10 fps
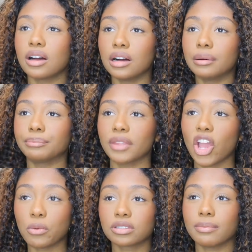um,
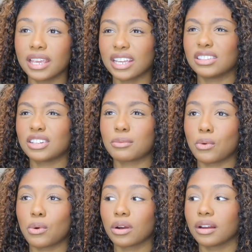helps make it look
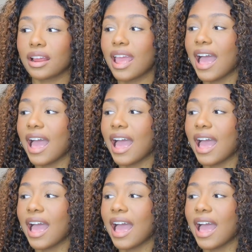more,